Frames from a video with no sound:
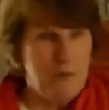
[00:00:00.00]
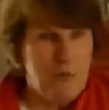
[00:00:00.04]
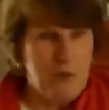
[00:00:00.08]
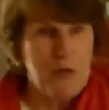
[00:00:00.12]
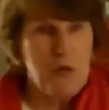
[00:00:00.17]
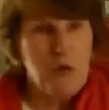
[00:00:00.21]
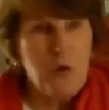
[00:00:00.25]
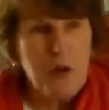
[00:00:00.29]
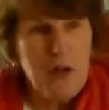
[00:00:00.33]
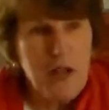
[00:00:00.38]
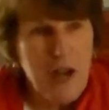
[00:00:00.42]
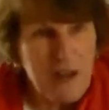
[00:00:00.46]

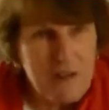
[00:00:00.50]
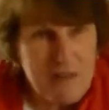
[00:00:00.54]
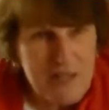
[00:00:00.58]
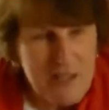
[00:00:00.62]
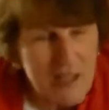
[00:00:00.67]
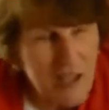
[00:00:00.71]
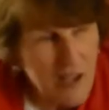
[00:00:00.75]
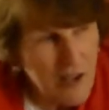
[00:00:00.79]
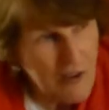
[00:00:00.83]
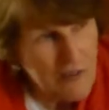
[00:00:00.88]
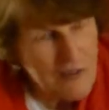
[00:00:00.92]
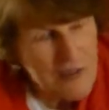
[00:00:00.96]
between
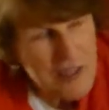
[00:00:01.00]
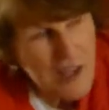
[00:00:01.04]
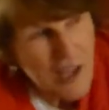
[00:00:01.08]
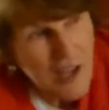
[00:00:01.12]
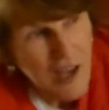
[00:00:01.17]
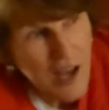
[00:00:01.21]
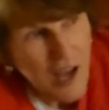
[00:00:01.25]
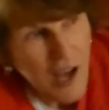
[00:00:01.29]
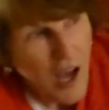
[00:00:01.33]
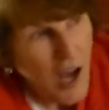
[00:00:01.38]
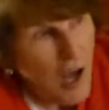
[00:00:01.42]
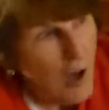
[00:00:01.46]
ourselves,
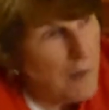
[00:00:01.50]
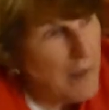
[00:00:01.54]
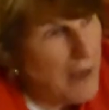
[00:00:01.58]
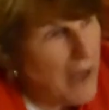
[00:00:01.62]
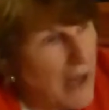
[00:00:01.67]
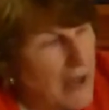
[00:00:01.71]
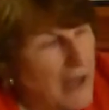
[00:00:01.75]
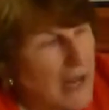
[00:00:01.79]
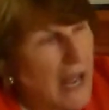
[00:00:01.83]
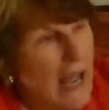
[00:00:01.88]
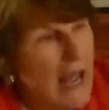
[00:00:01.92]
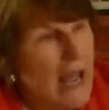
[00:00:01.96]

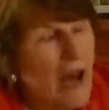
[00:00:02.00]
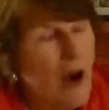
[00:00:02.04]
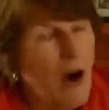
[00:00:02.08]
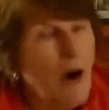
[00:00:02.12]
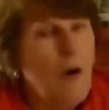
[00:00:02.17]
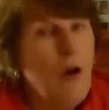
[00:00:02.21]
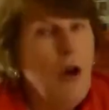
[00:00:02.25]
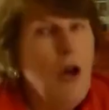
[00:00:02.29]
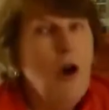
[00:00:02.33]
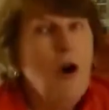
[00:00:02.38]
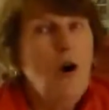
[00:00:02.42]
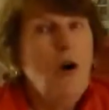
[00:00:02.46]
about
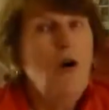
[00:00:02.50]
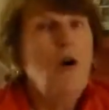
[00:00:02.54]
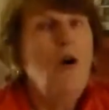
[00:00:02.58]
how